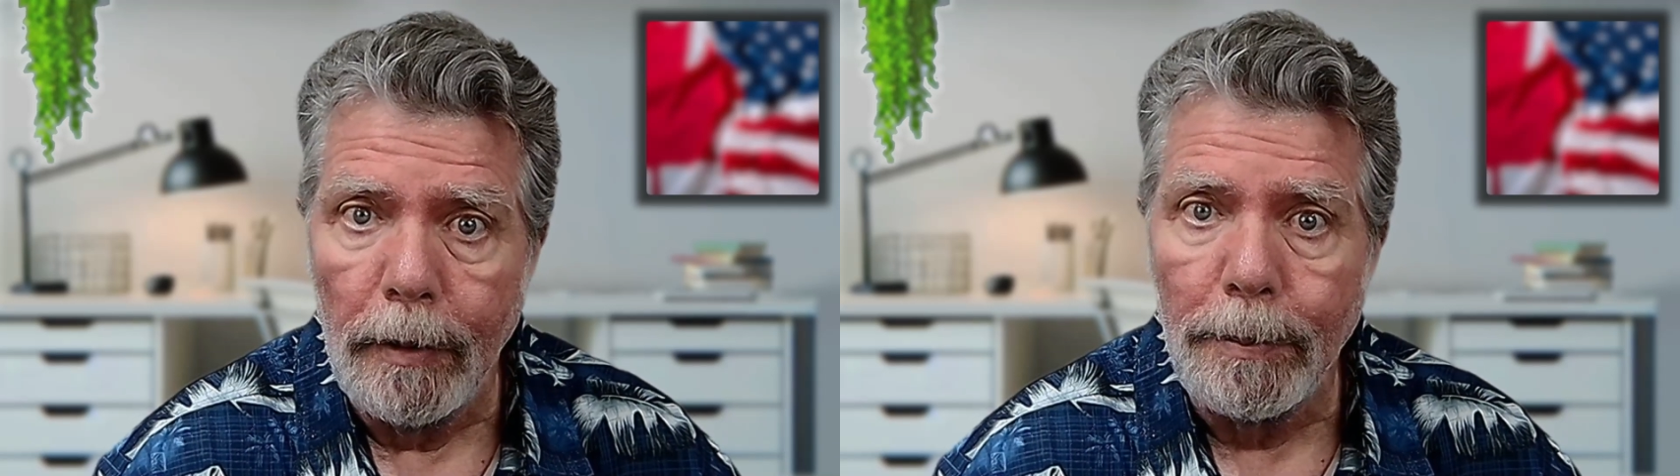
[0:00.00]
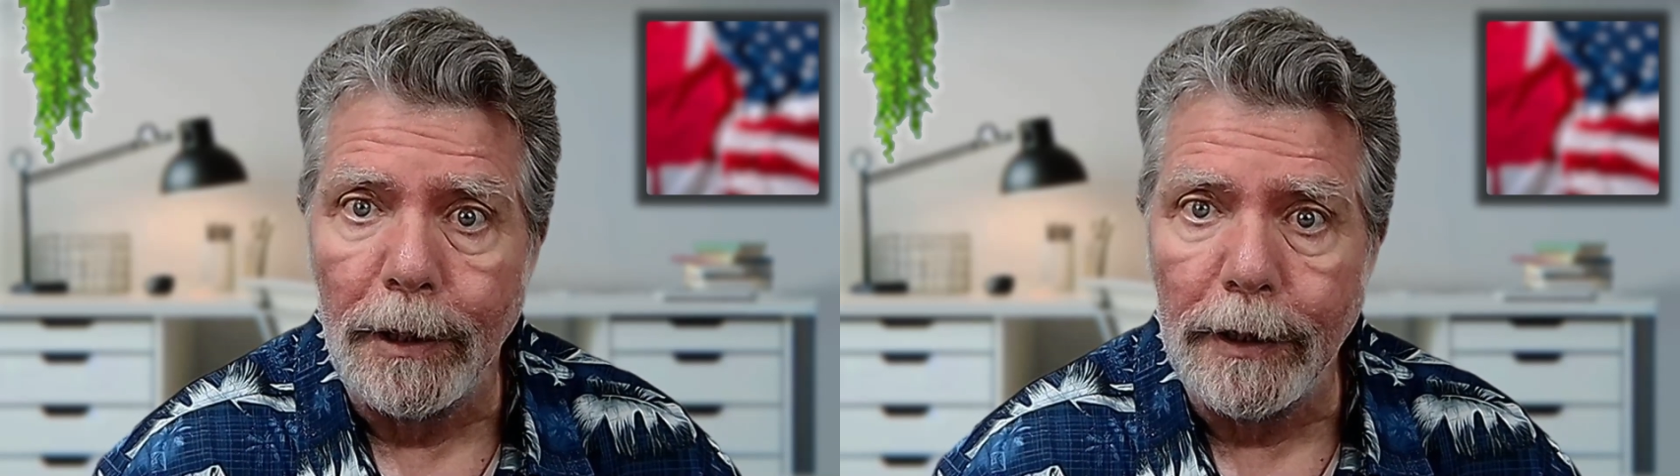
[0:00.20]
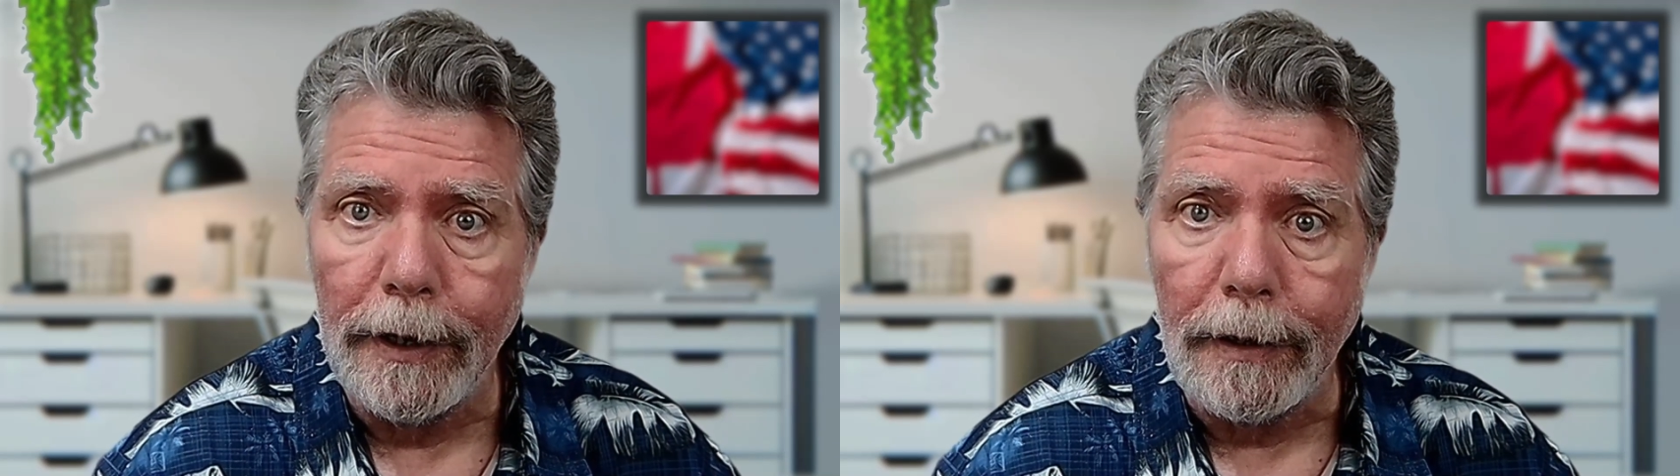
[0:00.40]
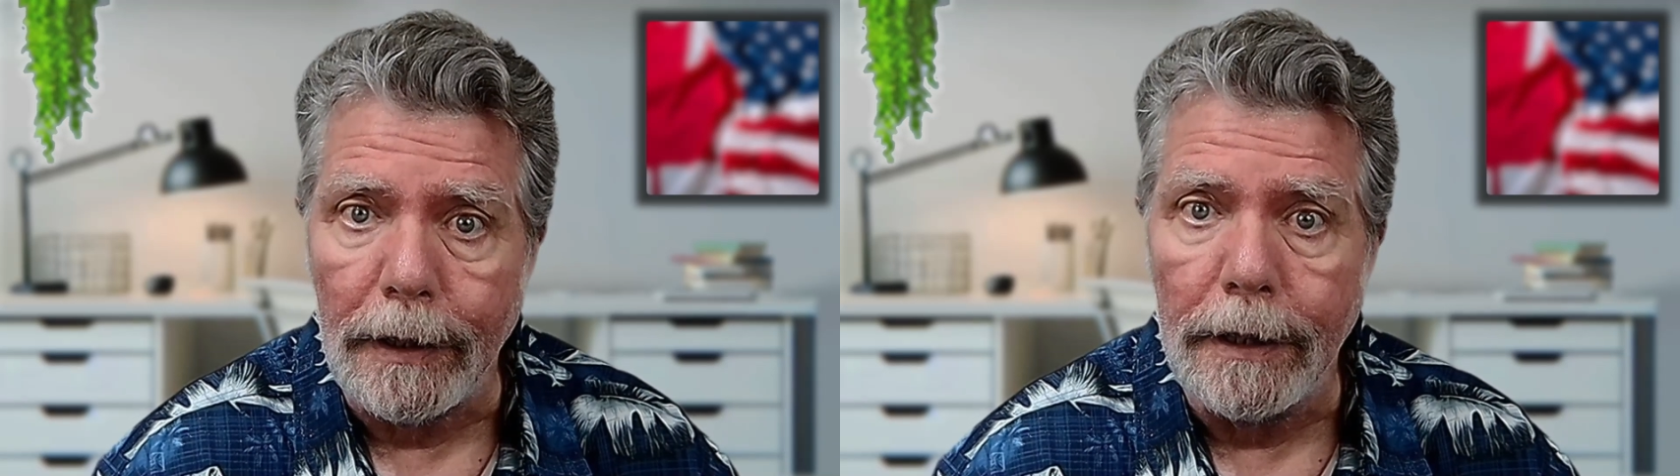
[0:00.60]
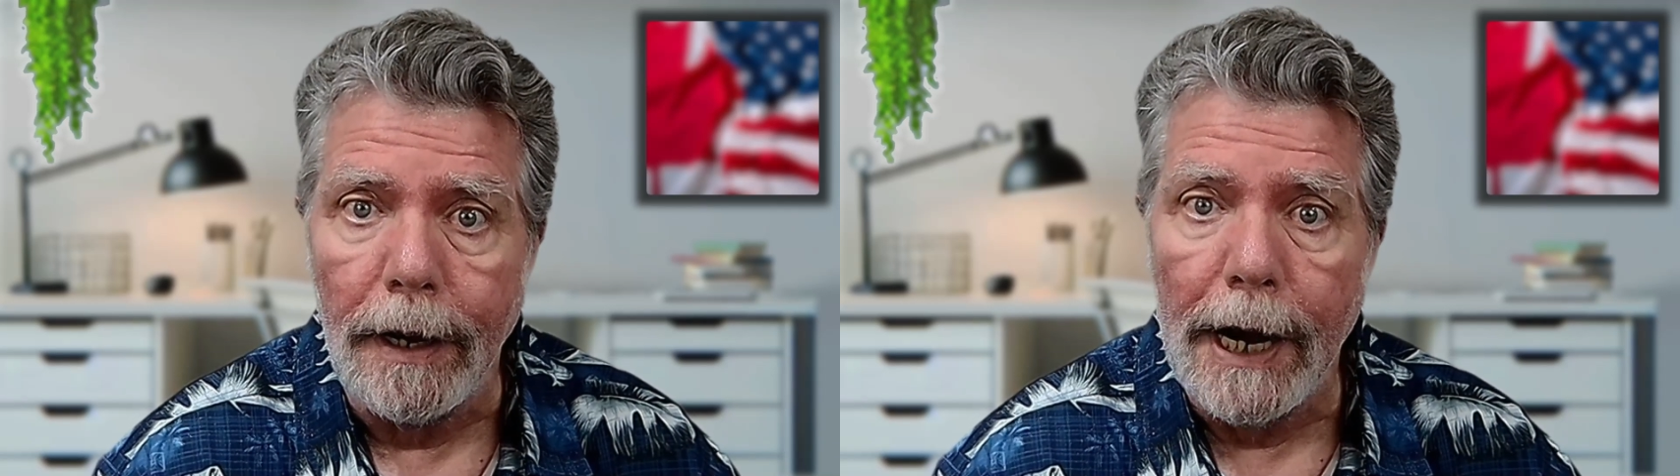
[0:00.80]

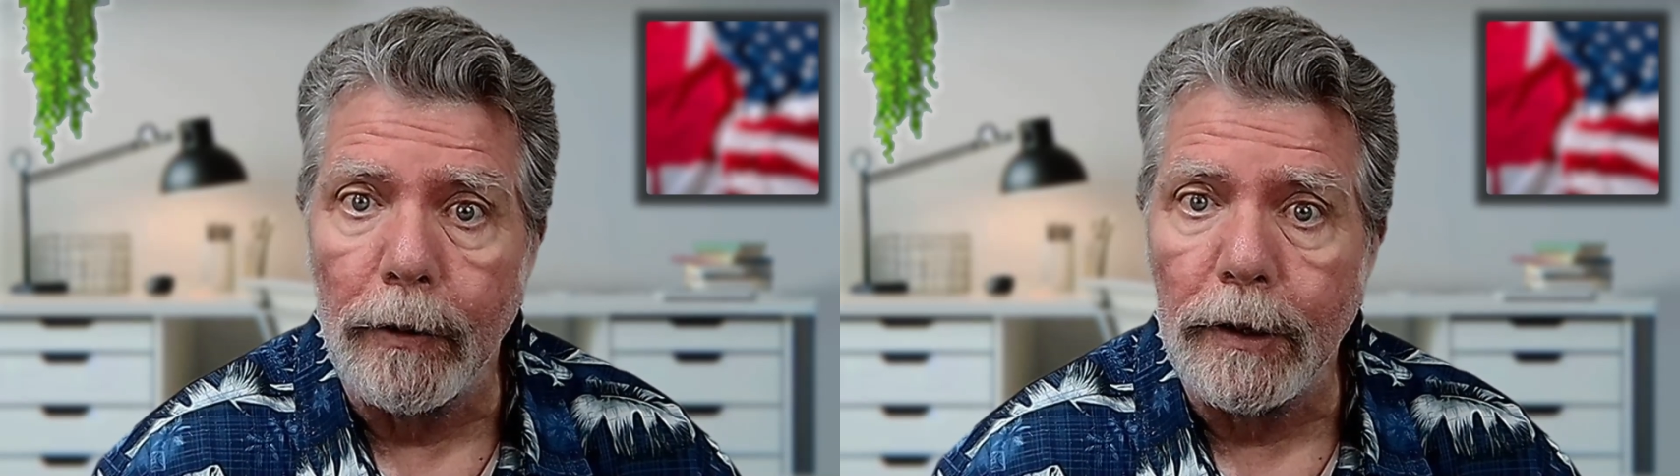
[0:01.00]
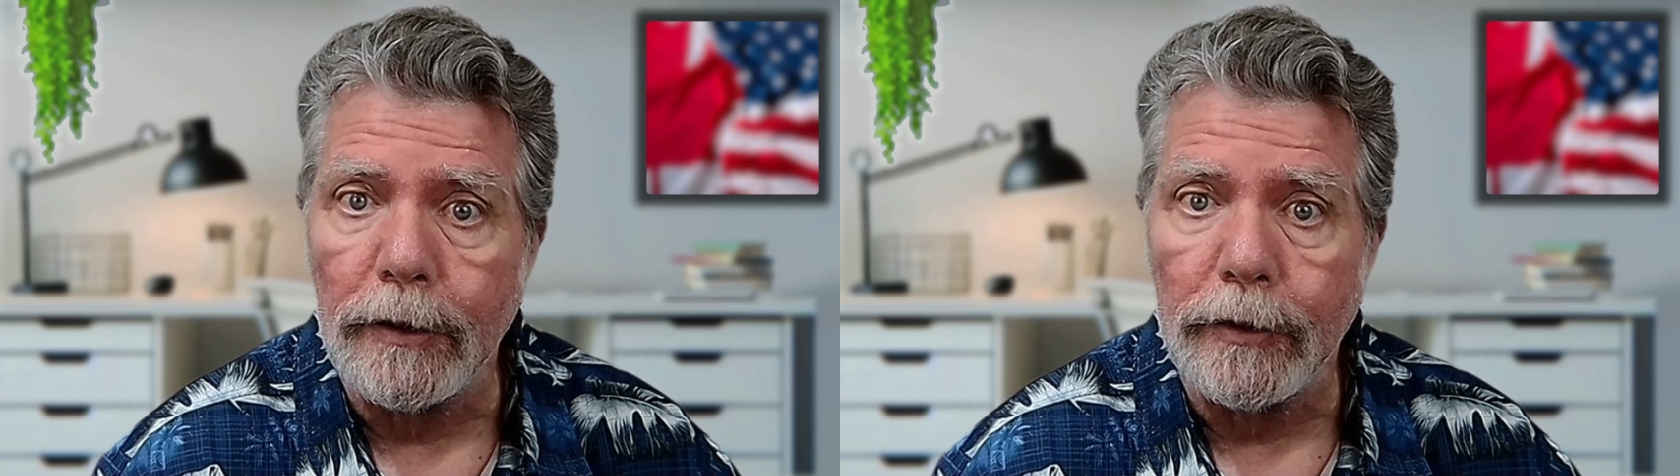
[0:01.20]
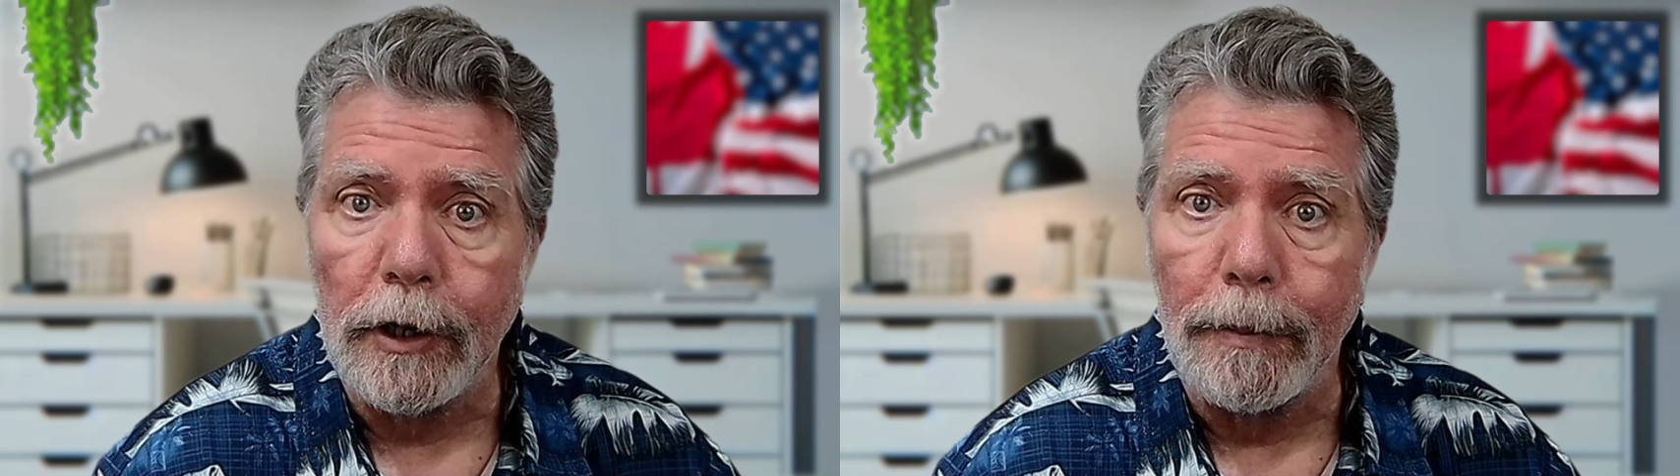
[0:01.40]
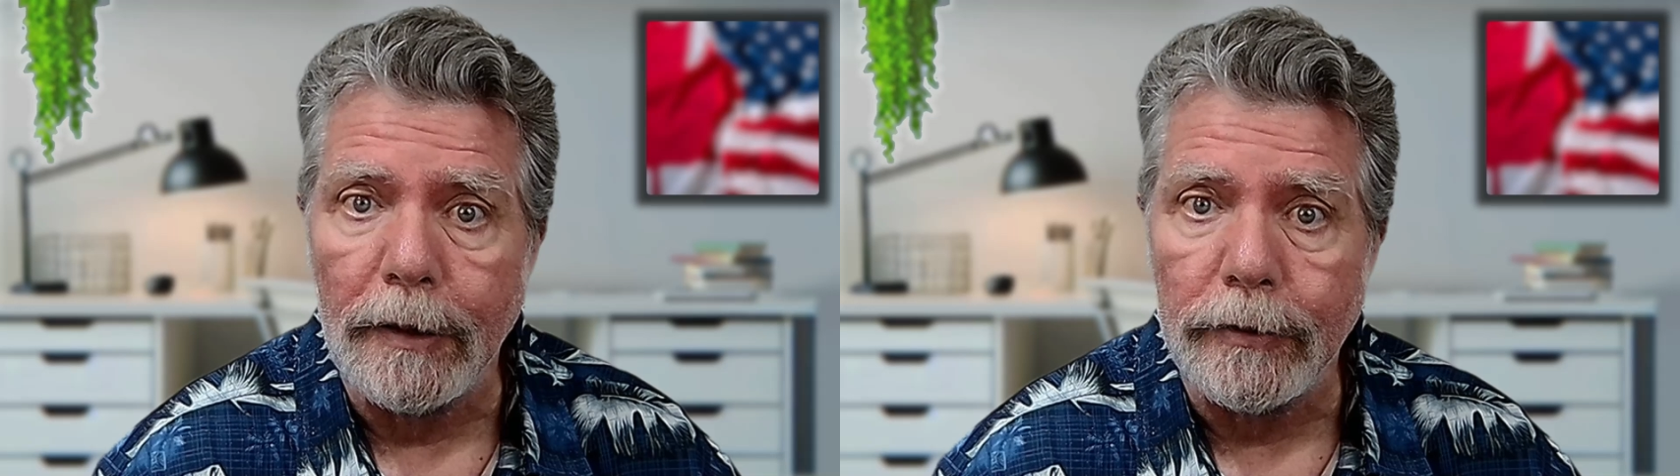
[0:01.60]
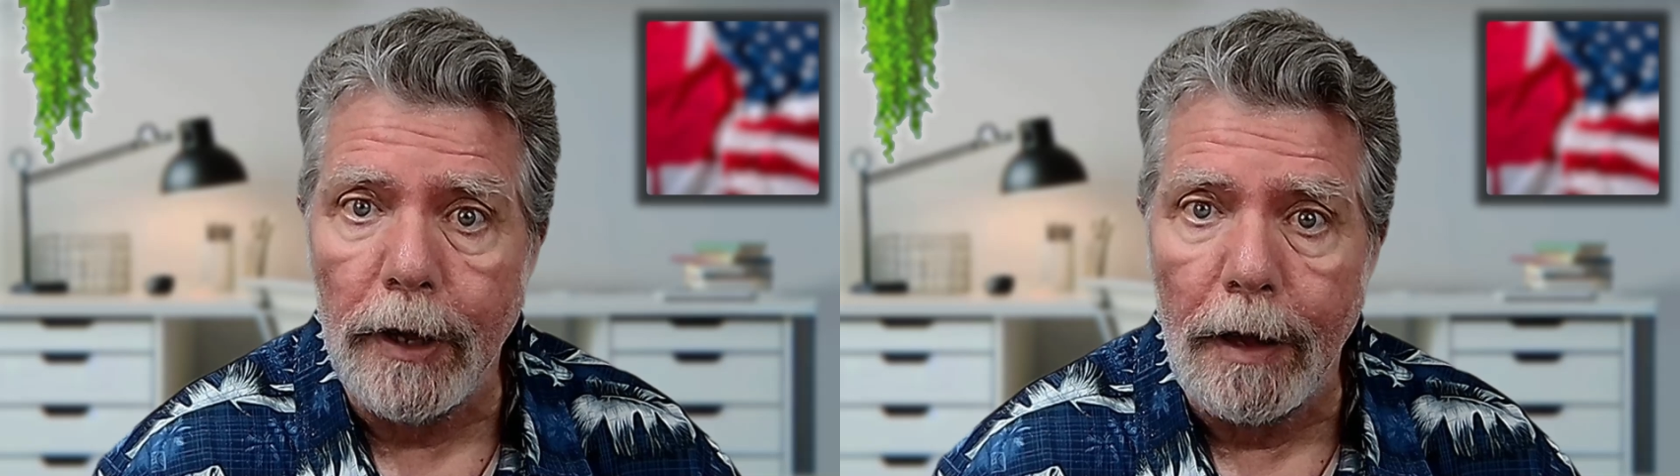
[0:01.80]
politically, I don't consider
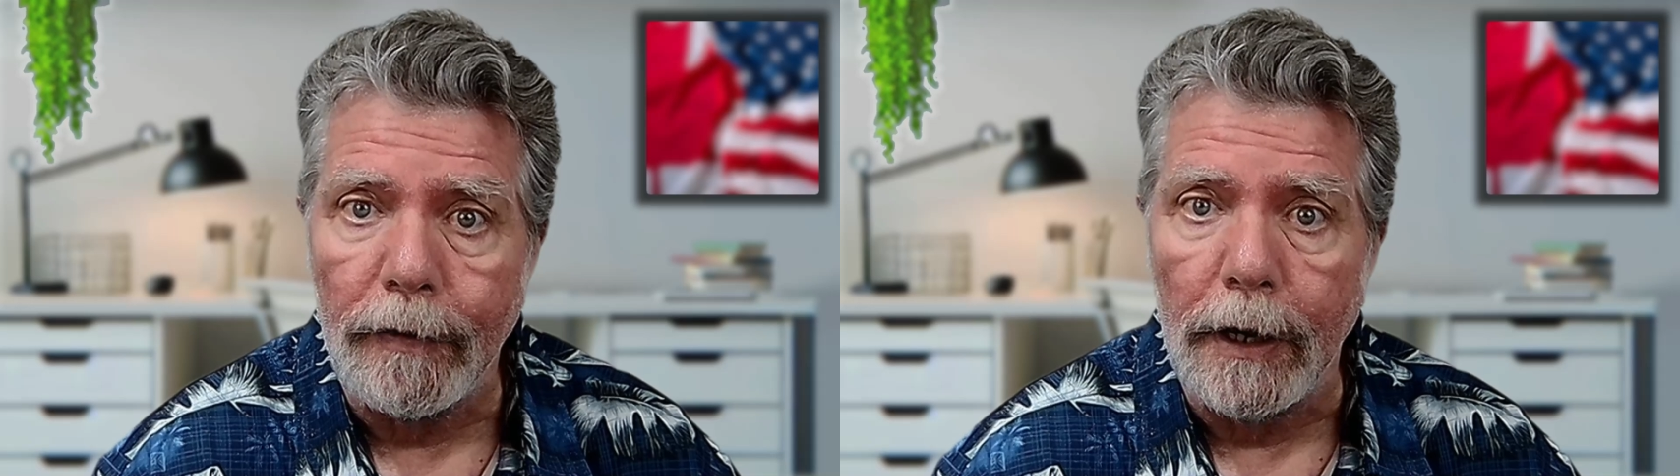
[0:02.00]
myself